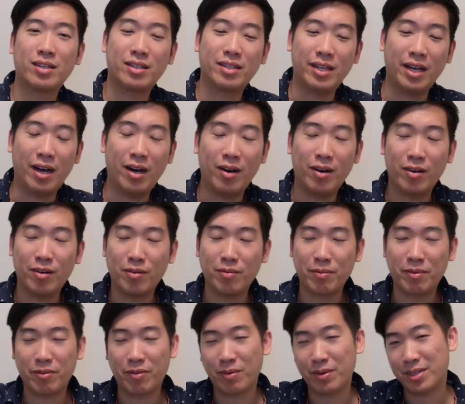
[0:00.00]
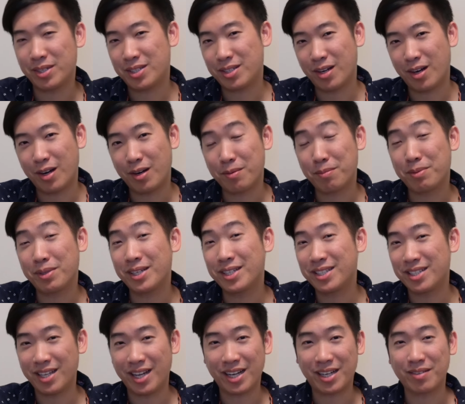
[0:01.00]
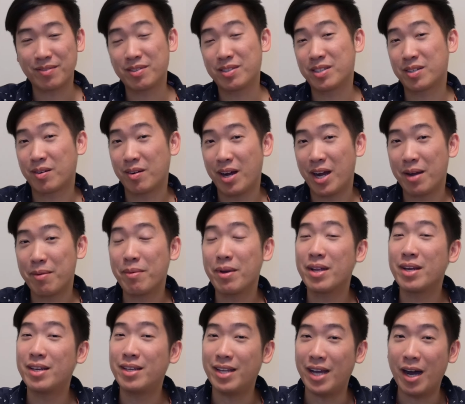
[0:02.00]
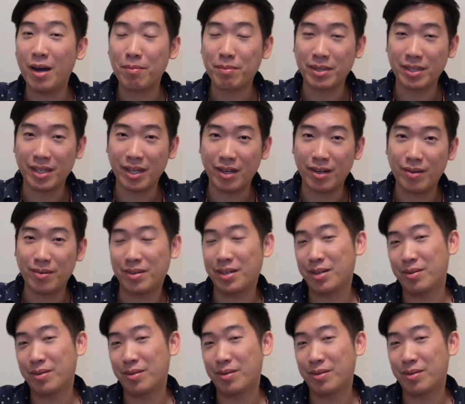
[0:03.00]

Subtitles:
Now, before we start, please like and subscribe down below.